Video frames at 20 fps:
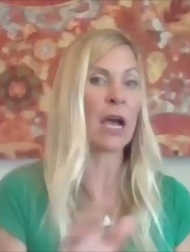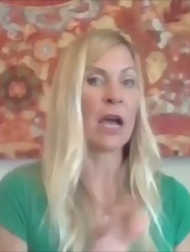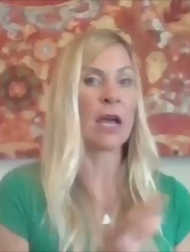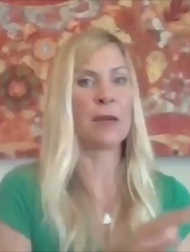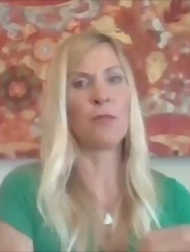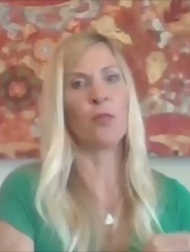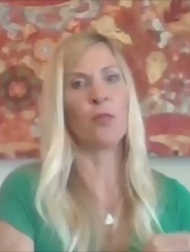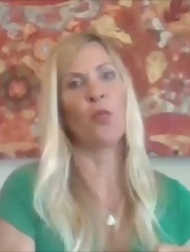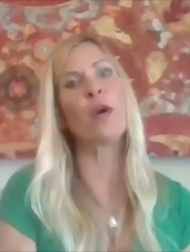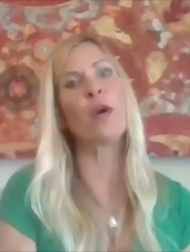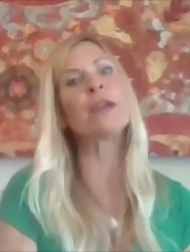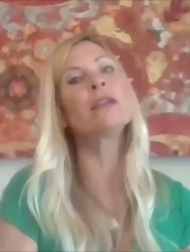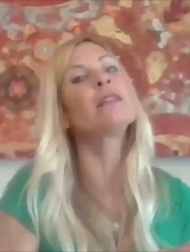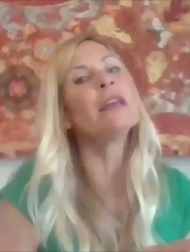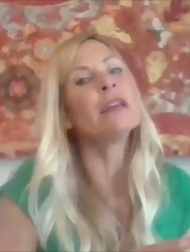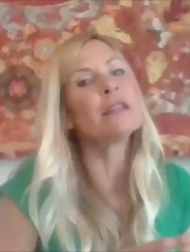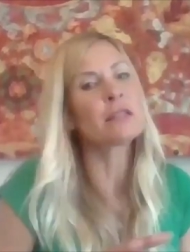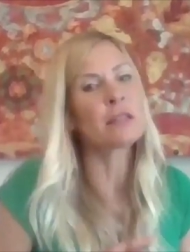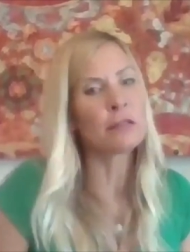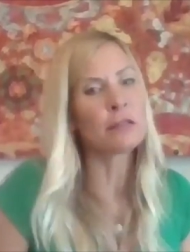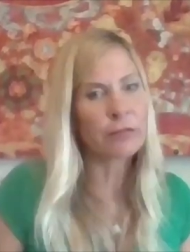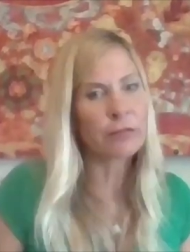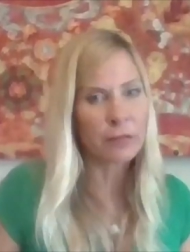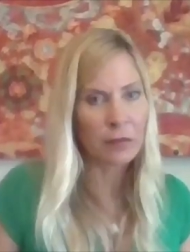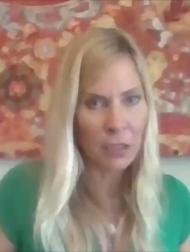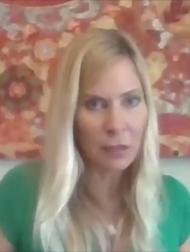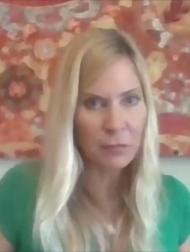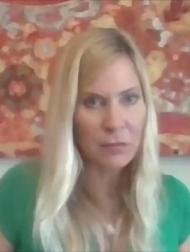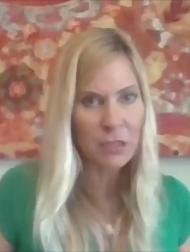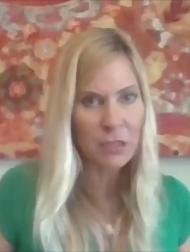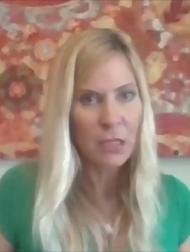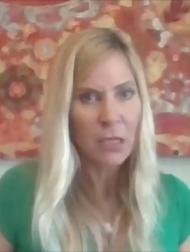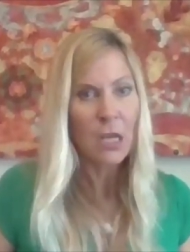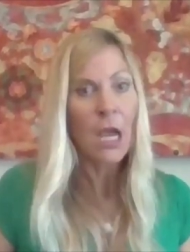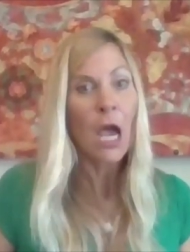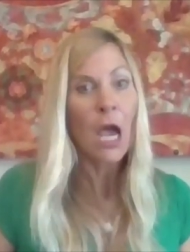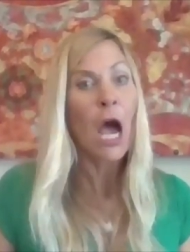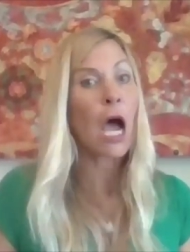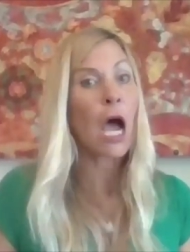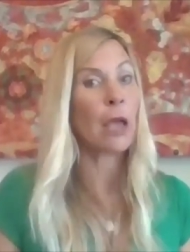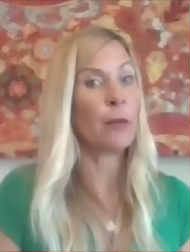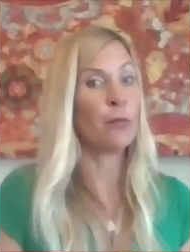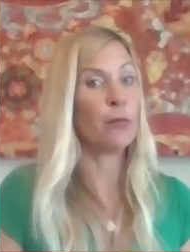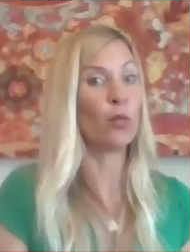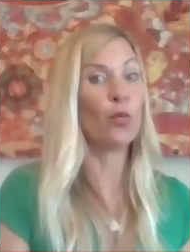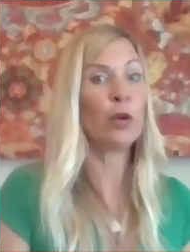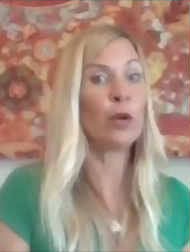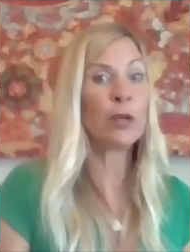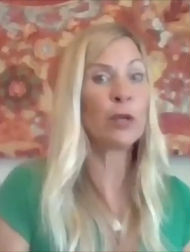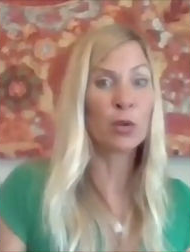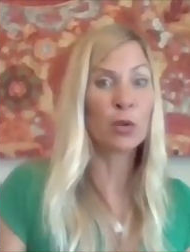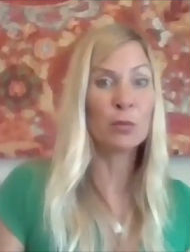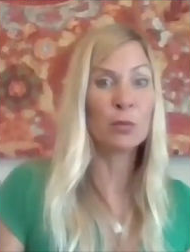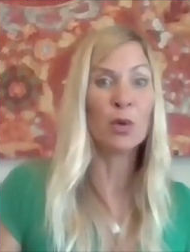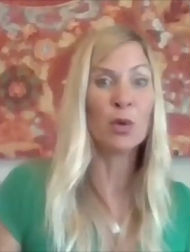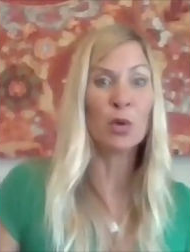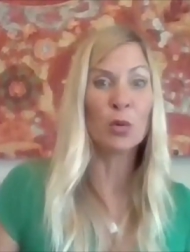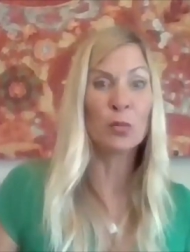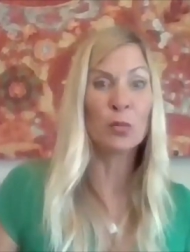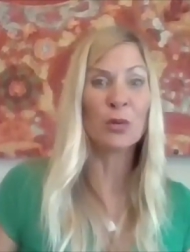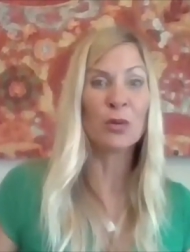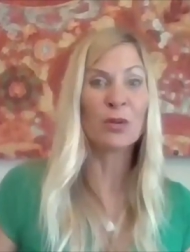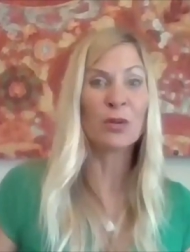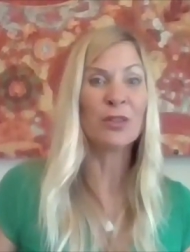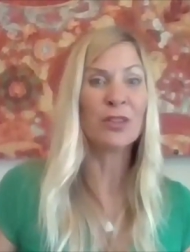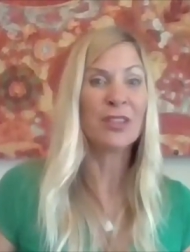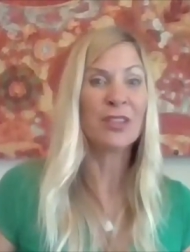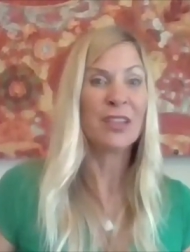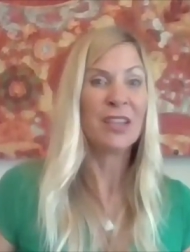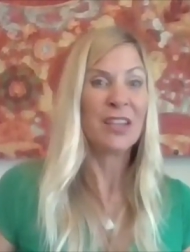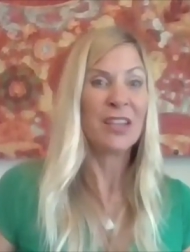I'm way less inflamed. I'm way more mobile.